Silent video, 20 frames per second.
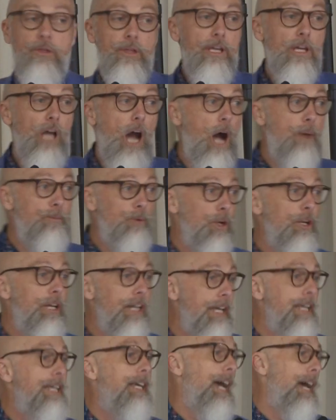think, I'm going
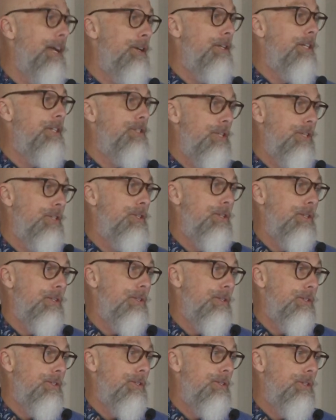to eke out an
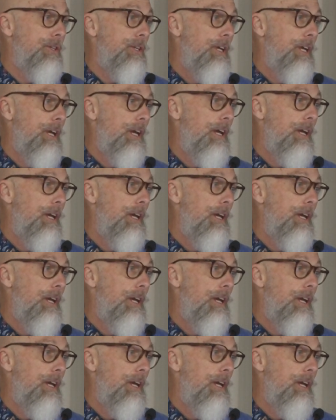existence,